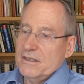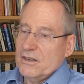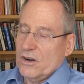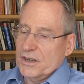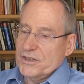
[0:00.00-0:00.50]

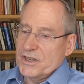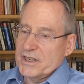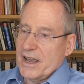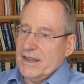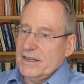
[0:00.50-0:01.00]
on
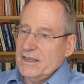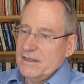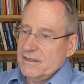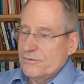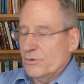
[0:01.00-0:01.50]
society
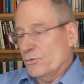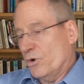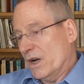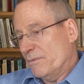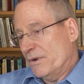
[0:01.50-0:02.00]
from
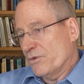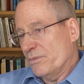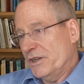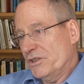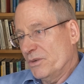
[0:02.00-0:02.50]
quantum
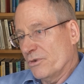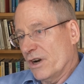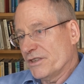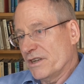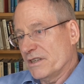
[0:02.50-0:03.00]
information
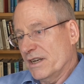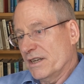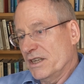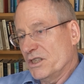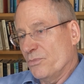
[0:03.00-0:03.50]
processing.
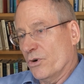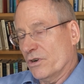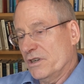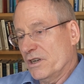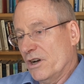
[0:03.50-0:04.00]
It's
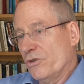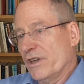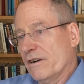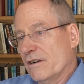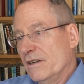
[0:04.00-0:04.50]
important to go
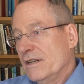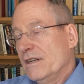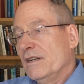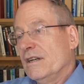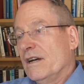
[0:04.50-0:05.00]
there.
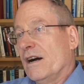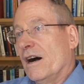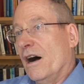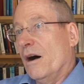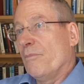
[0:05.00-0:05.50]

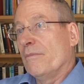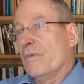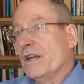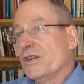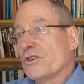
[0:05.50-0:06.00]
Um,
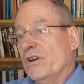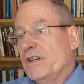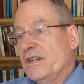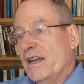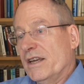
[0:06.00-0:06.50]
It's going
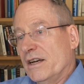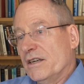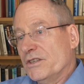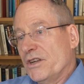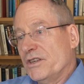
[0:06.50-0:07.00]
to take
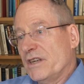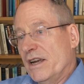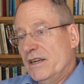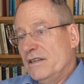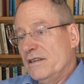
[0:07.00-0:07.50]
a
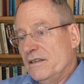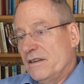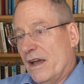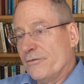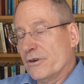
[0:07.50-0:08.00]
sustained
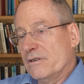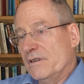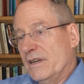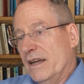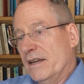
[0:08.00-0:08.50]
effort
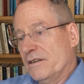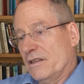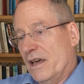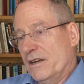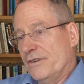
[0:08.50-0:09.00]
and a
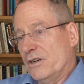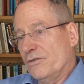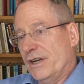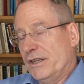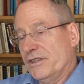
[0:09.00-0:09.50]
lot of
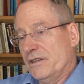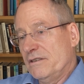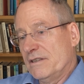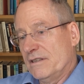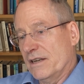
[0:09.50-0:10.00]

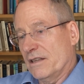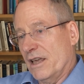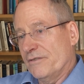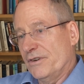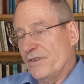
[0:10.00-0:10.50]
innovation and a
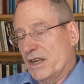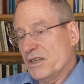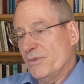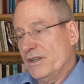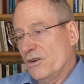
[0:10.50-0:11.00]
lot of
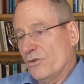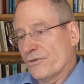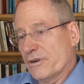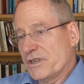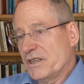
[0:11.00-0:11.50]
investment
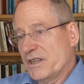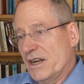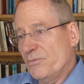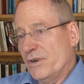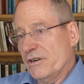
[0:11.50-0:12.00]
over a
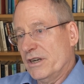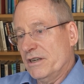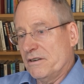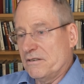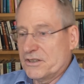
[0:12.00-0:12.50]
sustained
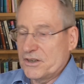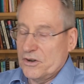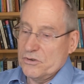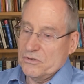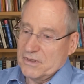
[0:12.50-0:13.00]
period.
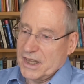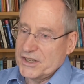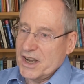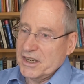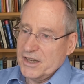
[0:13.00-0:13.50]
So
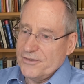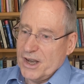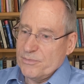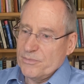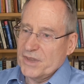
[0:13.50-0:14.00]
let's not give
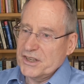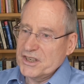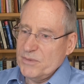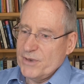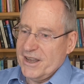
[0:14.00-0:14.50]
up. Let's
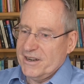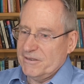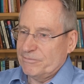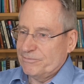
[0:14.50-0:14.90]
keep at it.